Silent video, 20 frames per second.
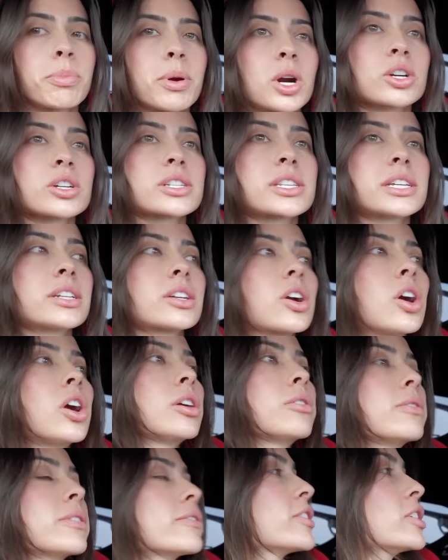person
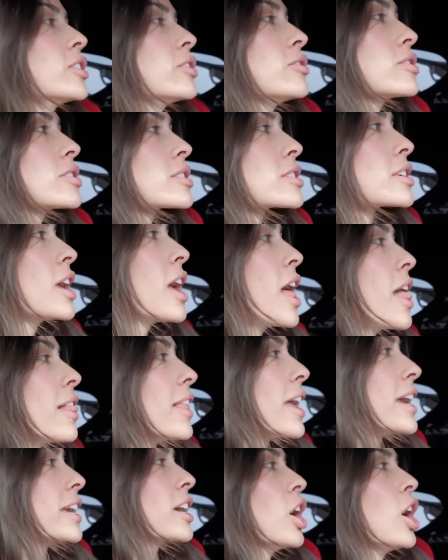car reviews,
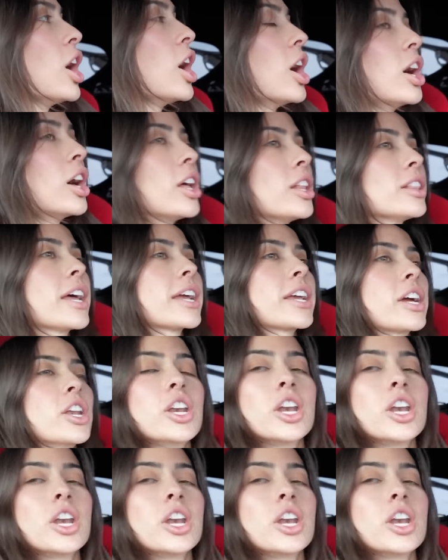like a like a